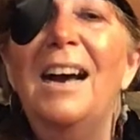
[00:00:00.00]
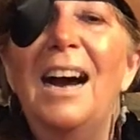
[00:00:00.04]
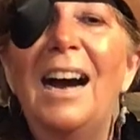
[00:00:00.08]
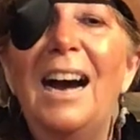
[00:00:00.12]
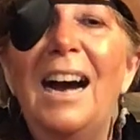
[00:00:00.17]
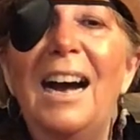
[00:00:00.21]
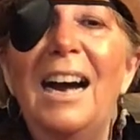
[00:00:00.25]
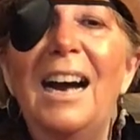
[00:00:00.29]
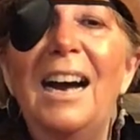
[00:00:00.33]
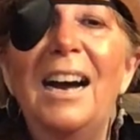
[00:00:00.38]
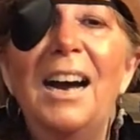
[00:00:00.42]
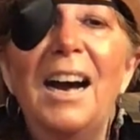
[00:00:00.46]

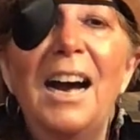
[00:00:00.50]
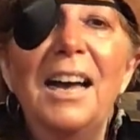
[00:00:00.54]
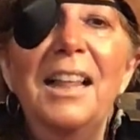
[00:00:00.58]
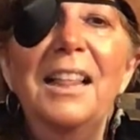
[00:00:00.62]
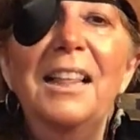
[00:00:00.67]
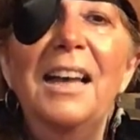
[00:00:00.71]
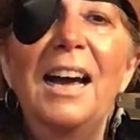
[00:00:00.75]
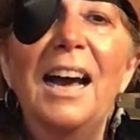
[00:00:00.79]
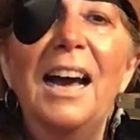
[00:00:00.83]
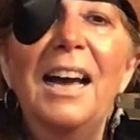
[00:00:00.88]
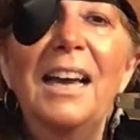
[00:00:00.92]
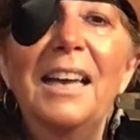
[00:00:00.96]
I'd
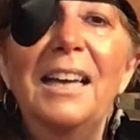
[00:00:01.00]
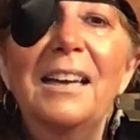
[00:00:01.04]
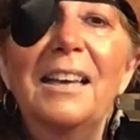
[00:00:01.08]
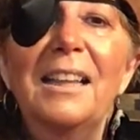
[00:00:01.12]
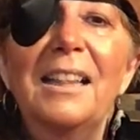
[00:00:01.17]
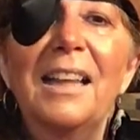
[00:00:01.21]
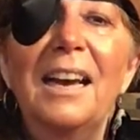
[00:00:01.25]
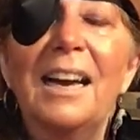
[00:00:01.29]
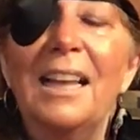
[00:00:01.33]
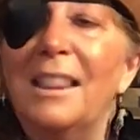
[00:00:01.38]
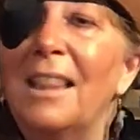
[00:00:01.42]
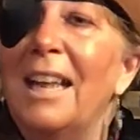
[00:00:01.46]

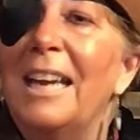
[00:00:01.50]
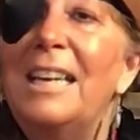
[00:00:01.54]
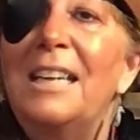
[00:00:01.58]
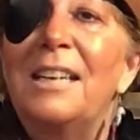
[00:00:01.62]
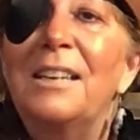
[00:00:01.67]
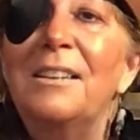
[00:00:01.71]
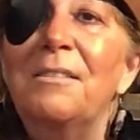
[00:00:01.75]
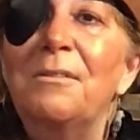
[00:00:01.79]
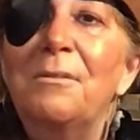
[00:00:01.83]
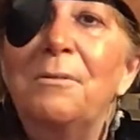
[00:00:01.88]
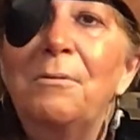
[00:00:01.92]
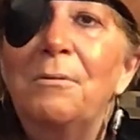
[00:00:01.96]
like
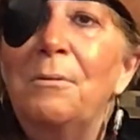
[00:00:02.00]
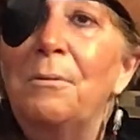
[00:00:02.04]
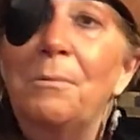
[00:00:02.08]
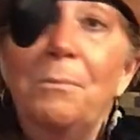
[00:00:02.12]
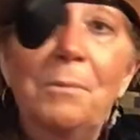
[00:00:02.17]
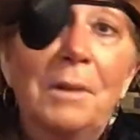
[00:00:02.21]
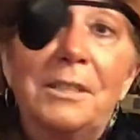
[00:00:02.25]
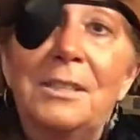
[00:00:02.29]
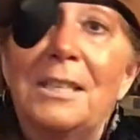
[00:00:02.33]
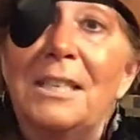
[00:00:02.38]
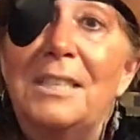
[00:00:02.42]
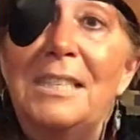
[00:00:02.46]
it
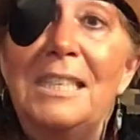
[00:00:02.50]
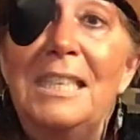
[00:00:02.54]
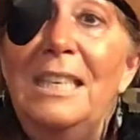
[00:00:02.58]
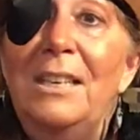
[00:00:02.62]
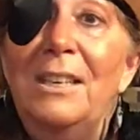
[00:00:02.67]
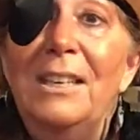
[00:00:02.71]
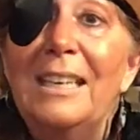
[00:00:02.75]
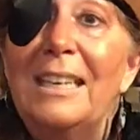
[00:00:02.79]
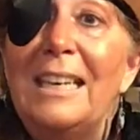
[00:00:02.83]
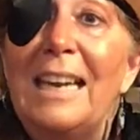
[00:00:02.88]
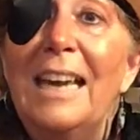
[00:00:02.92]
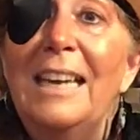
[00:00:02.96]
to see you
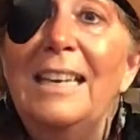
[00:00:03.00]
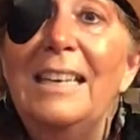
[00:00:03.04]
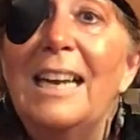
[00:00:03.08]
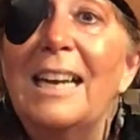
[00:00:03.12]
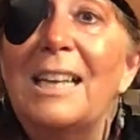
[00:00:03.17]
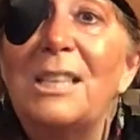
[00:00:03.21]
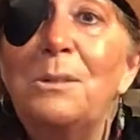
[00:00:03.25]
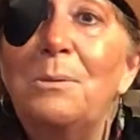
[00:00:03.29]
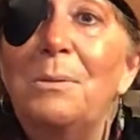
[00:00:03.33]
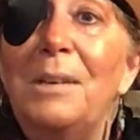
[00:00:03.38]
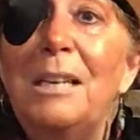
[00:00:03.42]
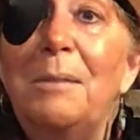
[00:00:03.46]
again
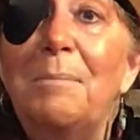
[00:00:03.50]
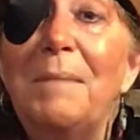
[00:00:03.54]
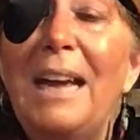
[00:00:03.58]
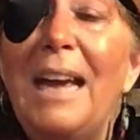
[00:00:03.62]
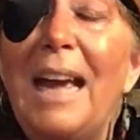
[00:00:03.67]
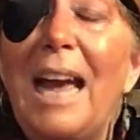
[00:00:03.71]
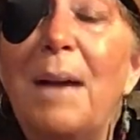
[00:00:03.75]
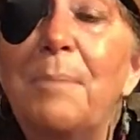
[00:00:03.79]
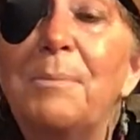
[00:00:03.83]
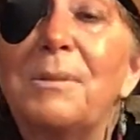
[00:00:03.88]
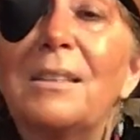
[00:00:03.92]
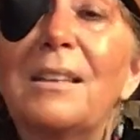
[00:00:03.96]
next week,
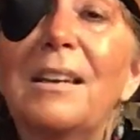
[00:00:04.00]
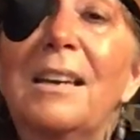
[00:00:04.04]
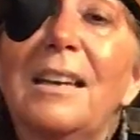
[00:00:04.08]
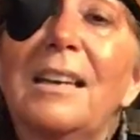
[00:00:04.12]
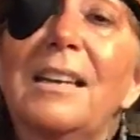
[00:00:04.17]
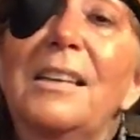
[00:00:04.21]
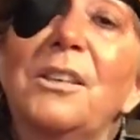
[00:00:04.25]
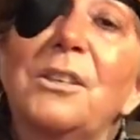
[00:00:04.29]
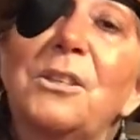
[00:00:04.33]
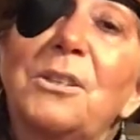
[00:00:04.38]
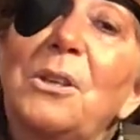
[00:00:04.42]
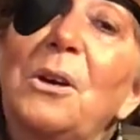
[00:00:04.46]
mayhaps.
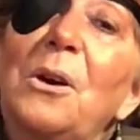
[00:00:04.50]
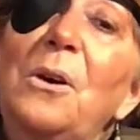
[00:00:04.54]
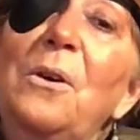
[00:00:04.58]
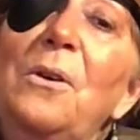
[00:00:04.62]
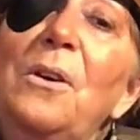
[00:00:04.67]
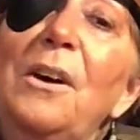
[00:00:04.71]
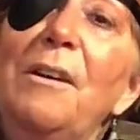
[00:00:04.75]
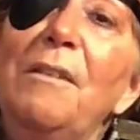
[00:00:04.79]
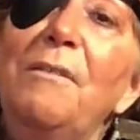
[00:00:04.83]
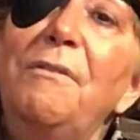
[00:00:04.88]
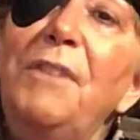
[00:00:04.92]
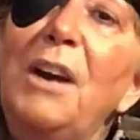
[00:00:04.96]
So,
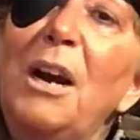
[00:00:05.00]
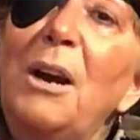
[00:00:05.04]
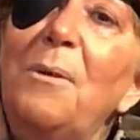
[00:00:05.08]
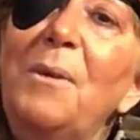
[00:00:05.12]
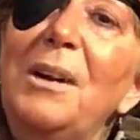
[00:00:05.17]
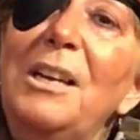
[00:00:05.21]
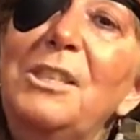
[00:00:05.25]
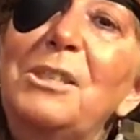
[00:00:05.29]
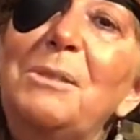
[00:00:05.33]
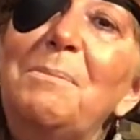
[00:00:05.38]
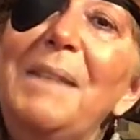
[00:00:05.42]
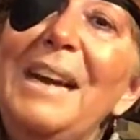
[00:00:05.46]
fair
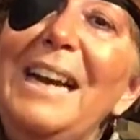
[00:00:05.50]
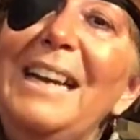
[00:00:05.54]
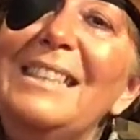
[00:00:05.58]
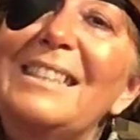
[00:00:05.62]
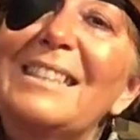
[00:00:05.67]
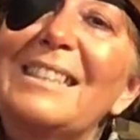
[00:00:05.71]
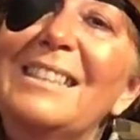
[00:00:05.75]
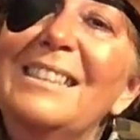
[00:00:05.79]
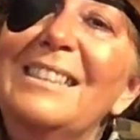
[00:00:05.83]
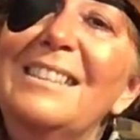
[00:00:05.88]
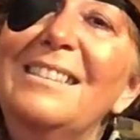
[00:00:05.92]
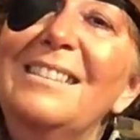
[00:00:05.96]
winds,
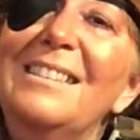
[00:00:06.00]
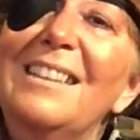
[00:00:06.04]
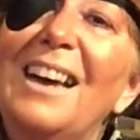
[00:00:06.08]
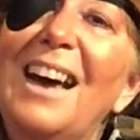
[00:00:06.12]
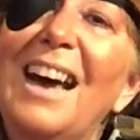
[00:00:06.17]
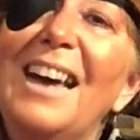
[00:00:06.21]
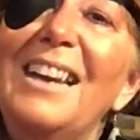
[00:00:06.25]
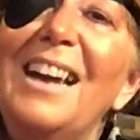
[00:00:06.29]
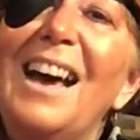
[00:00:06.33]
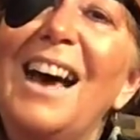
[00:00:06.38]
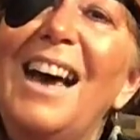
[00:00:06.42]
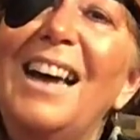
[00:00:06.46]
mates.
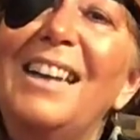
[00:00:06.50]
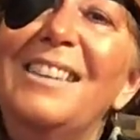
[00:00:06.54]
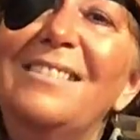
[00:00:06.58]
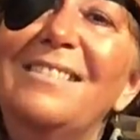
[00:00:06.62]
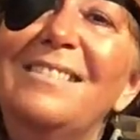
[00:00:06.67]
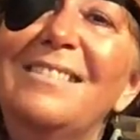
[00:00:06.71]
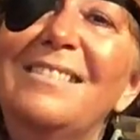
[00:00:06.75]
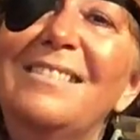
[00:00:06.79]
On!